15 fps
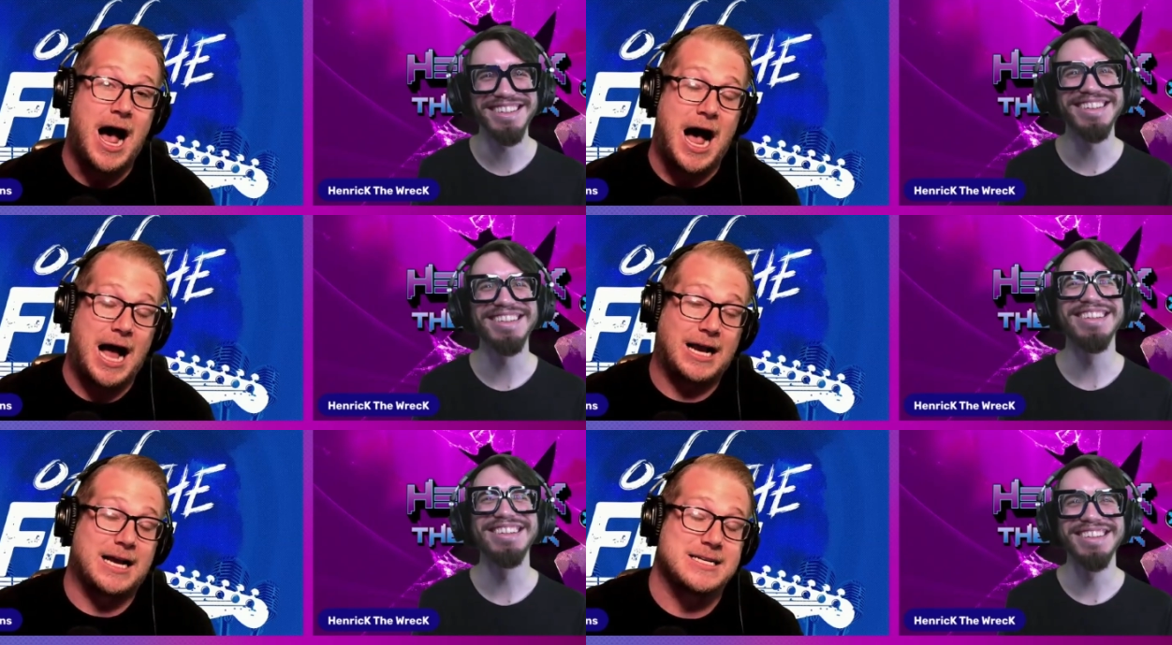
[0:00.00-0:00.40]

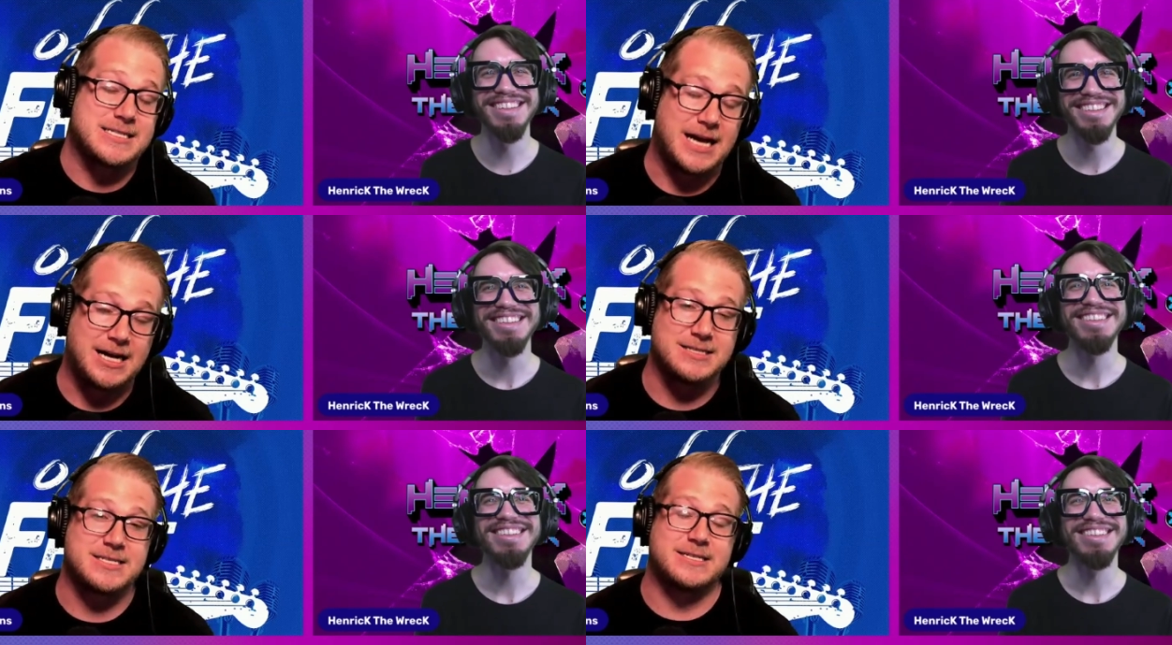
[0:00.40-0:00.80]
Speaker 1: I guess
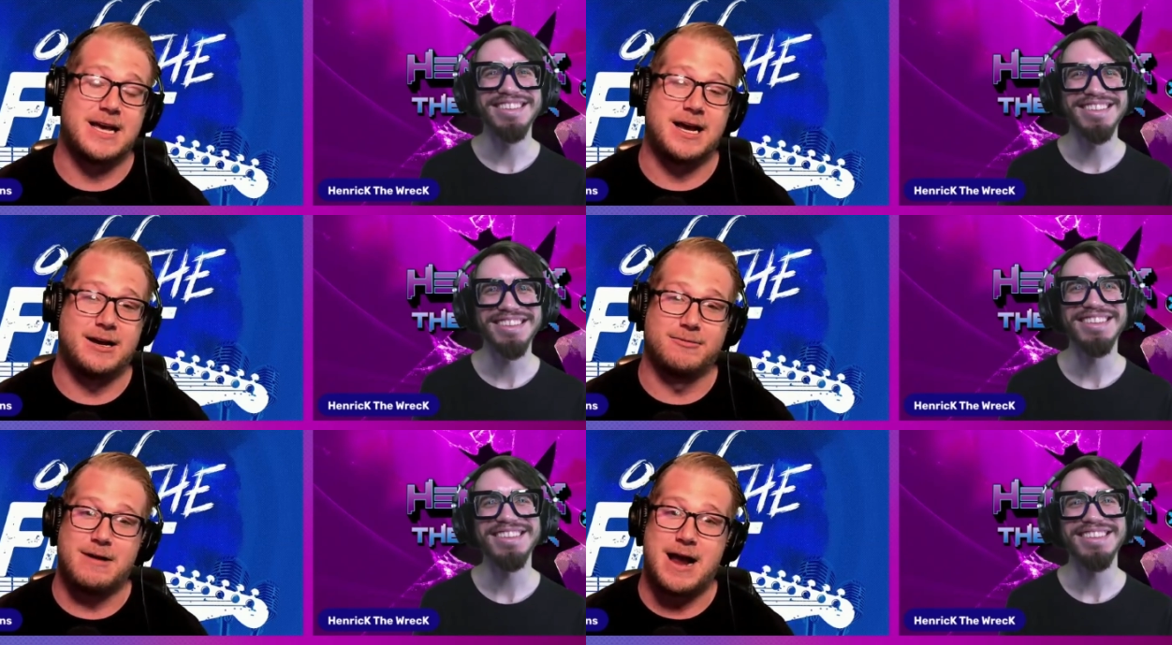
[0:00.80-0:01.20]
I'll
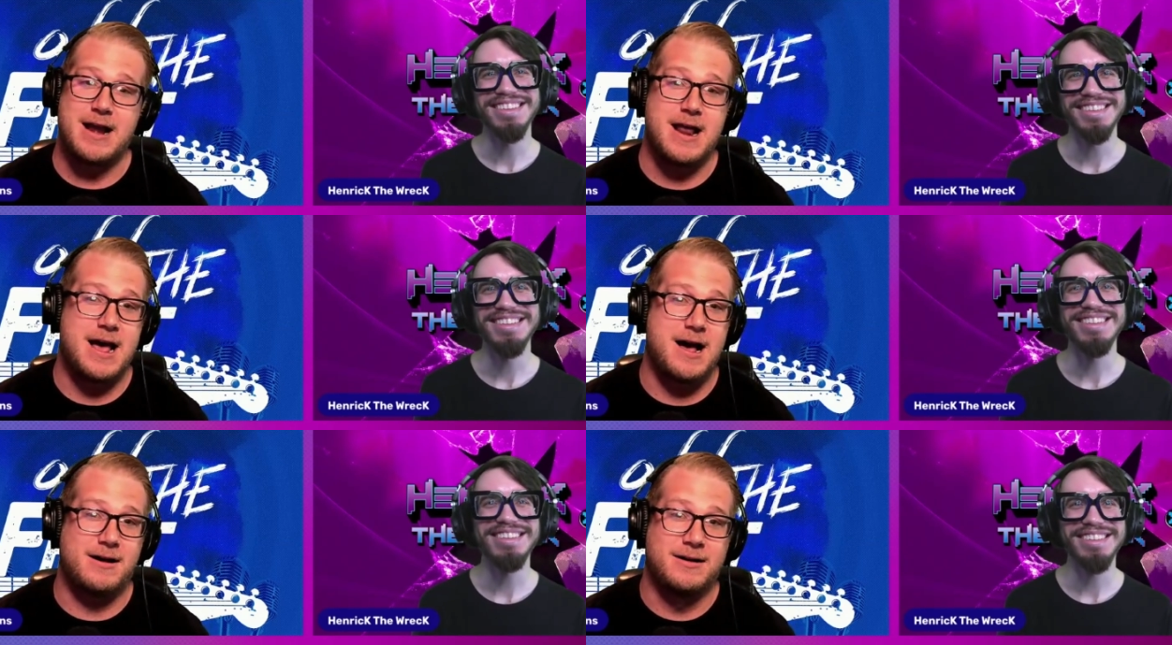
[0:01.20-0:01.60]
say it right
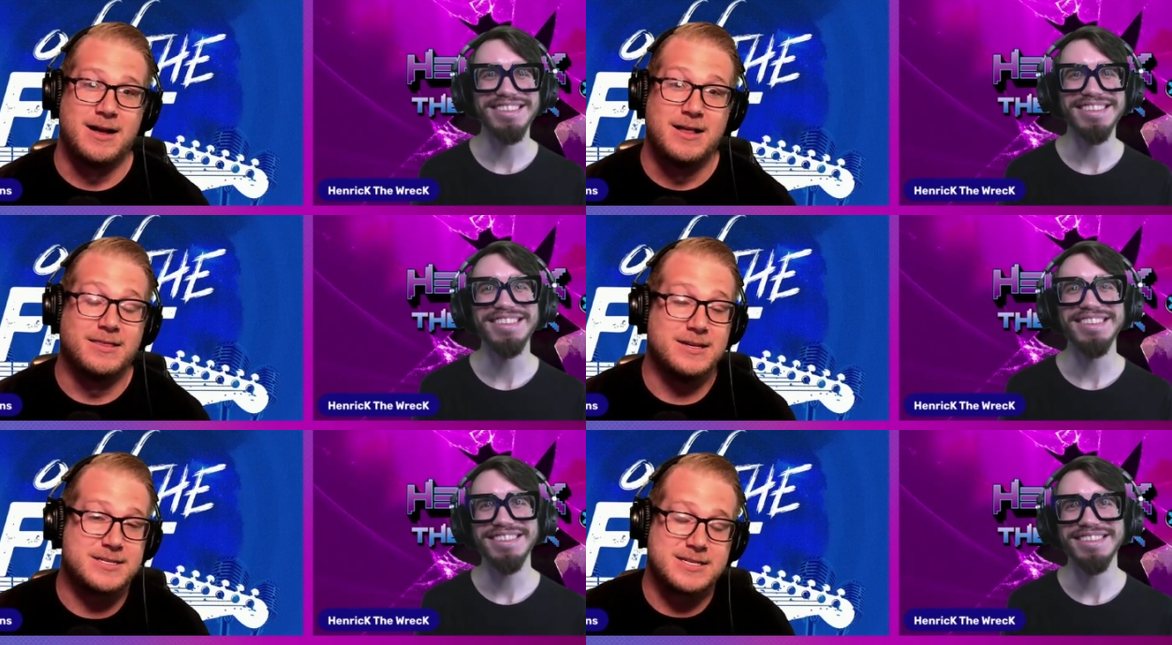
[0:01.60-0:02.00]
now.
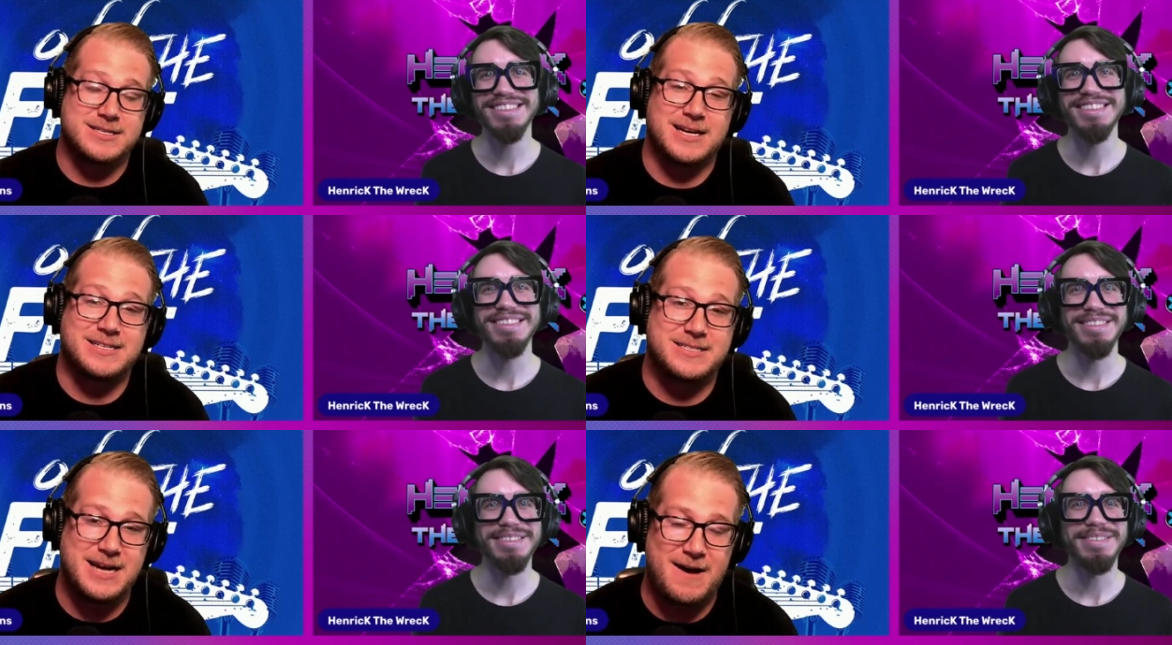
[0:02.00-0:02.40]
This is a
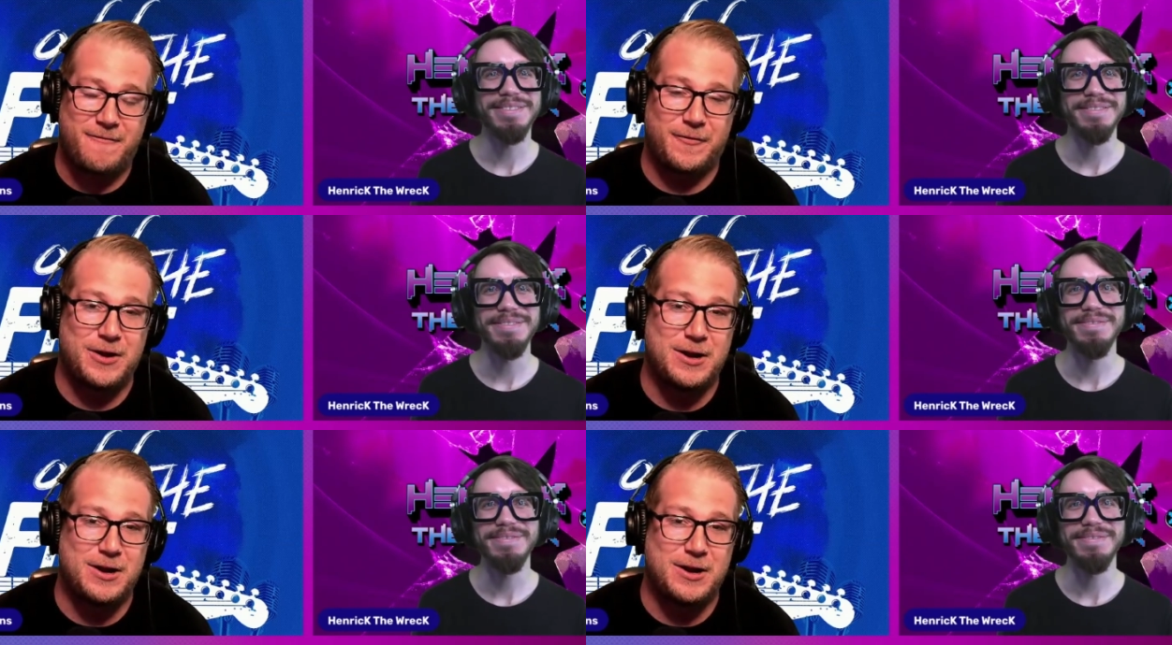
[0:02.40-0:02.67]
definite